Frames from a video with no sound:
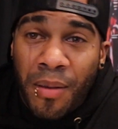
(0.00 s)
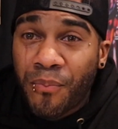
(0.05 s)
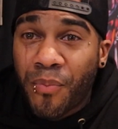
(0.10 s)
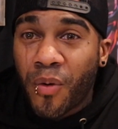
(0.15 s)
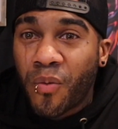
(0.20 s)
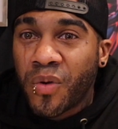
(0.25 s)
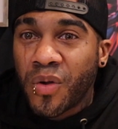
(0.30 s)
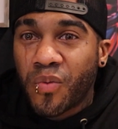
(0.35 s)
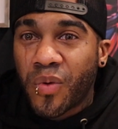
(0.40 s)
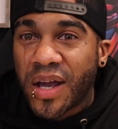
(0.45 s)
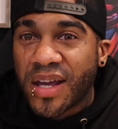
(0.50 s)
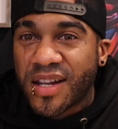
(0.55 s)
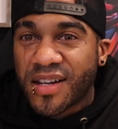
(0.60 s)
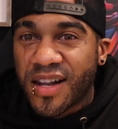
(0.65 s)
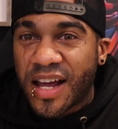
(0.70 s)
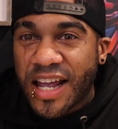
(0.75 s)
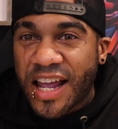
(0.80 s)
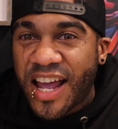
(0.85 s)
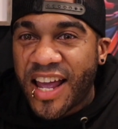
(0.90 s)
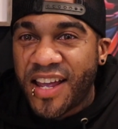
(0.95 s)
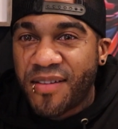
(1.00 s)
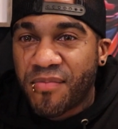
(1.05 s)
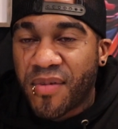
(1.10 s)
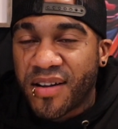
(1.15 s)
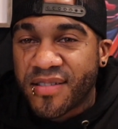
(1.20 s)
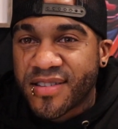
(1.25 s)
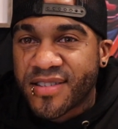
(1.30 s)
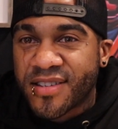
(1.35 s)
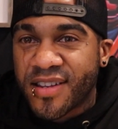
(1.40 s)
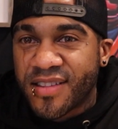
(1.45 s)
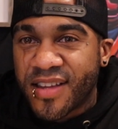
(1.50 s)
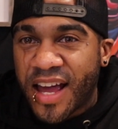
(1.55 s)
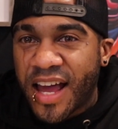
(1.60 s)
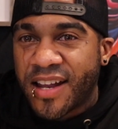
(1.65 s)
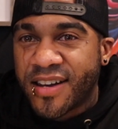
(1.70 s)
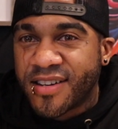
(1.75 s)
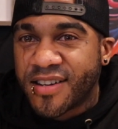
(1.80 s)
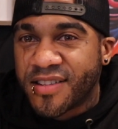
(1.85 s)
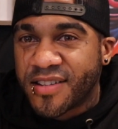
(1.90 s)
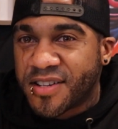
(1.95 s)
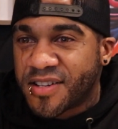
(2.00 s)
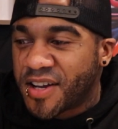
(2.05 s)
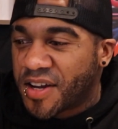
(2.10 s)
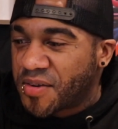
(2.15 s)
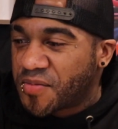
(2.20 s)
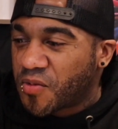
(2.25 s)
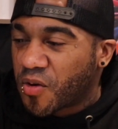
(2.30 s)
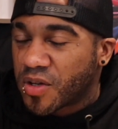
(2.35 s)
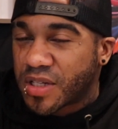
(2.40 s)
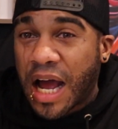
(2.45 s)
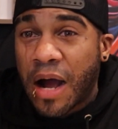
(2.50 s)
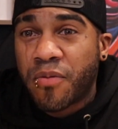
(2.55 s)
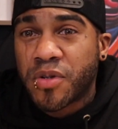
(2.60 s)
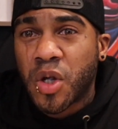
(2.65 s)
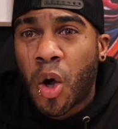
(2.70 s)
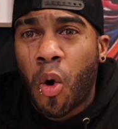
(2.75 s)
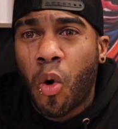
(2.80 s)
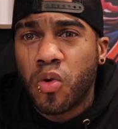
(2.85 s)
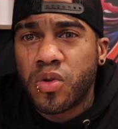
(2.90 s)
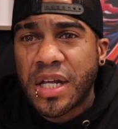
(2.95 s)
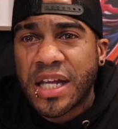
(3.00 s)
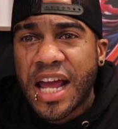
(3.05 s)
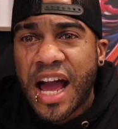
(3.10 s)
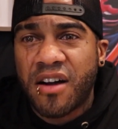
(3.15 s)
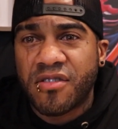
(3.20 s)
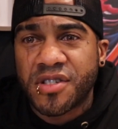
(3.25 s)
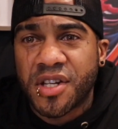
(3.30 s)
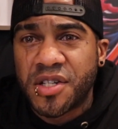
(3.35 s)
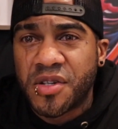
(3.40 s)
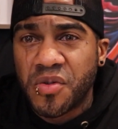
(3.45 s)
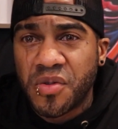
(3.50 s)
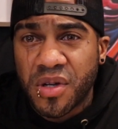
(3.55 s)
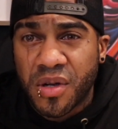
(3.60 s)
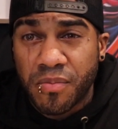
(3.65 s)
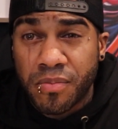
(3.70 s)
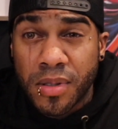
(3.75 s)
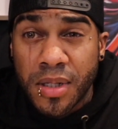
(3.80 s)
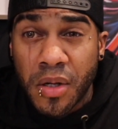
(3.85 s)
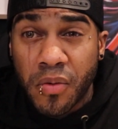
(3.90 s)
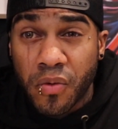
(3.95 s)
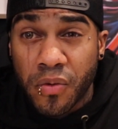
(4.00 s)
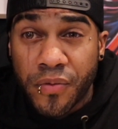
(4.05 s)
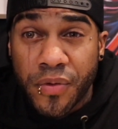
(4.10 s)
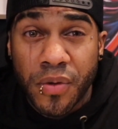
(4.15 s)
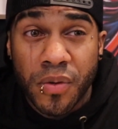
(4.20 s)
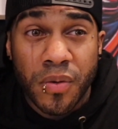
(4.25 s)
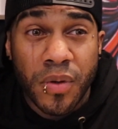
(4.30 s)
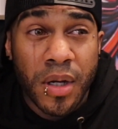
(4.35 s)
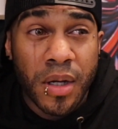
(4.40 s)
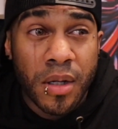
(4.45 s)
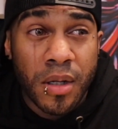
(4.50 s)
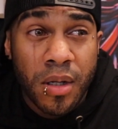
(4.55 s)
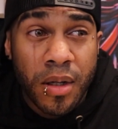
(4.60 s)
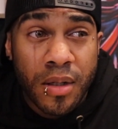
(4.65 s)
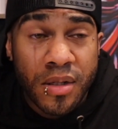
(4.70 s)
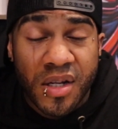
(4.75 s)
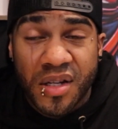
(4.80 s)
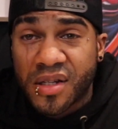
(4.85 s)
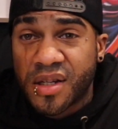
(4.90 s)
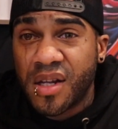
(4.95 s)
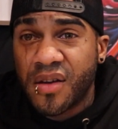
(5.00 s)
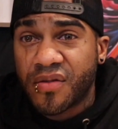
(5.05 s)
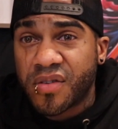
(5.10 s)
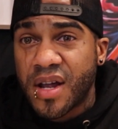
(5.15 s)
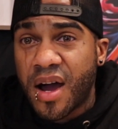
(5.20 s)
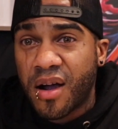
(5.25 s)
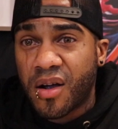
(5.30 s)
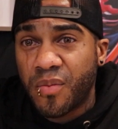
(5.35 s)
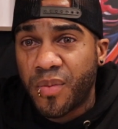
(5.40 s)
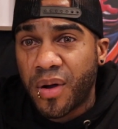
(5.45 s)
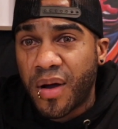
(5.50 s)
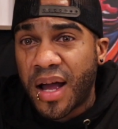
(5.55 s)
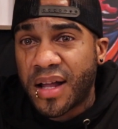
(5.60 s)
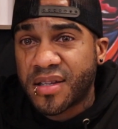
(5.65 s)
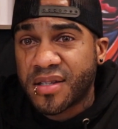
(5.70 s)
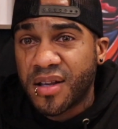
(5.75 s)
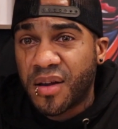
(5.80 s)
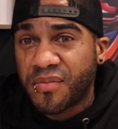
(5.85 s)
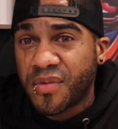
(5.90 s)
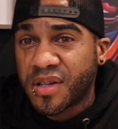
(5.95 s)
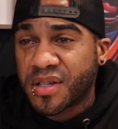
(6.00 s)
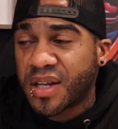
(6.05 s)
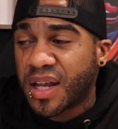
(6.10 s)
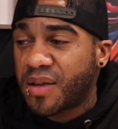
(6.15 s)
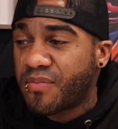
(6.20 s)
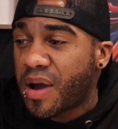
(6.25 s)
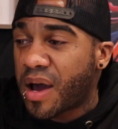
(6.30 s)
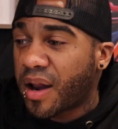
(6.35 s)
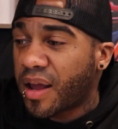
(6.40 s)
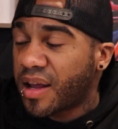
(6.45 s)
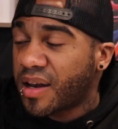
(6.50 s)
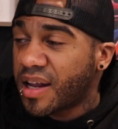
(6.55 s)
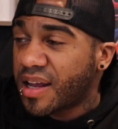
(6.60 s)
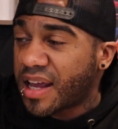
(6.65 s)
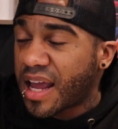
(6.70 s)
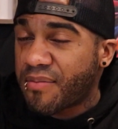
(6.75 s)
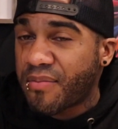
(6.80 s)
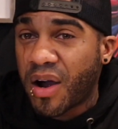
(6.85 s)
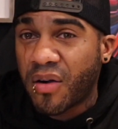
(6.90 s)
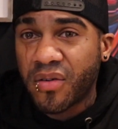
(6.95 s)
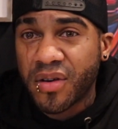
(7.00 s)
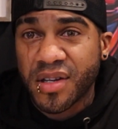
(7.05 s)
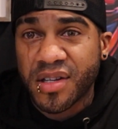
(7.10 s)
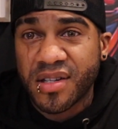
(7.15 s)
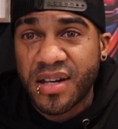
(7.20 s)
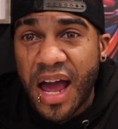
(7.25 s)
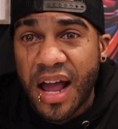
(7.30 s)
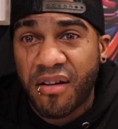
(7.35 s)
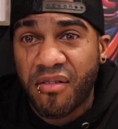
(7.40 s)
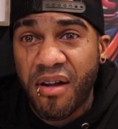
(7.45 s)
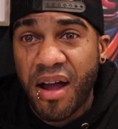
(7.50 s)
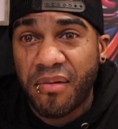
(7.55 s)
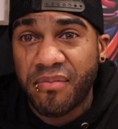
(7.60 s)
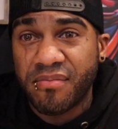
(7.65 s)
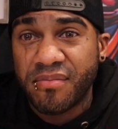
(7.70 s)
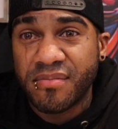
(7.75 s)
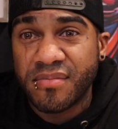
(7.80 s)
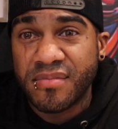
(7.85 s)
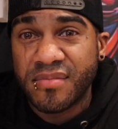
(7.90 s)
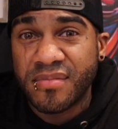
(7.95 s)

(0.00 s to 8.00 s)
but we waited like eight months to the end of the chicken wars. I was holding out to do the complete review to see if Taco Bell had something to say about it, and it came out with a snack wrap.